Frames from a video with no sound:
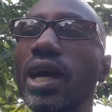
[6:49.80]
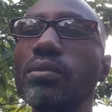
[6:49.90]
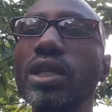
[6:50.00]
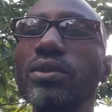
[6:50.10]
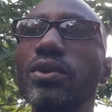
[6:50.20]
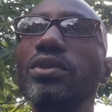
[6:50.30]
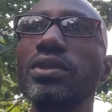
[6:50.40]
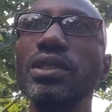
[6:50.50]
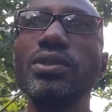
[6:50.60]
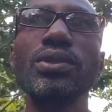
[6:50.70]
normal to
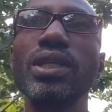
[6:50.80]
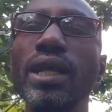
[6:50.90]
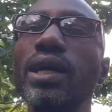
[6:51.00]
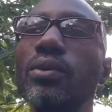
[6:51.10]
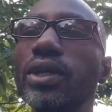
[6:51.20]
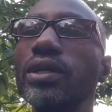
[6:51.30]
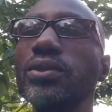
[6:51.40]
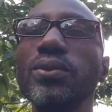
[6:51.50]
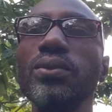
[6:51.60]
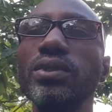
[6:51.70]
us. It just got that way
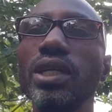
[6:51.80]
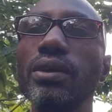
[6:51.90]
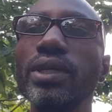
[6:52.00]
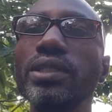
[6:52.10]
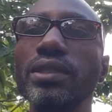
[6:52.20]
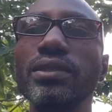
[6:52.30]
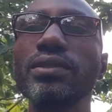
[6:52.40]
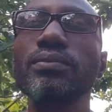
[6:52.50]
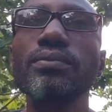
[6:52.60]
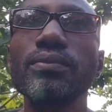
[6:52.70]
through
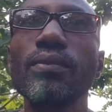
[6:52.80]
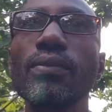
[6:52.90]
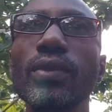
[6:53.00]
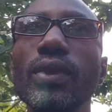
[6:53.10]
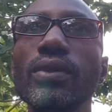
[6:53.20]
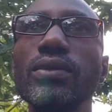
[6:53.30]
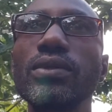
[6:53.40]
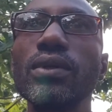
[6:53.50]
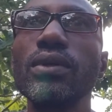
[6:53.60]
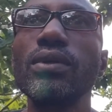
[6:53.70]
generations.
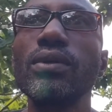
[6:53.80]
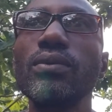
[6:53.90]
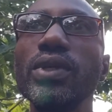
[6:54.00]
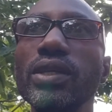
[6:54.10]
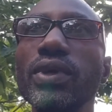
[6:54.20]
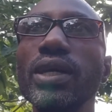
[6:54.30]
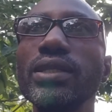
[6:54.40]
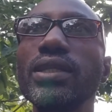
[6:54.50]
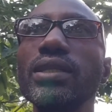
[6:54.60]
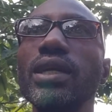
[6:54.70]
So we need to
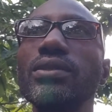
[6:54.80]
understand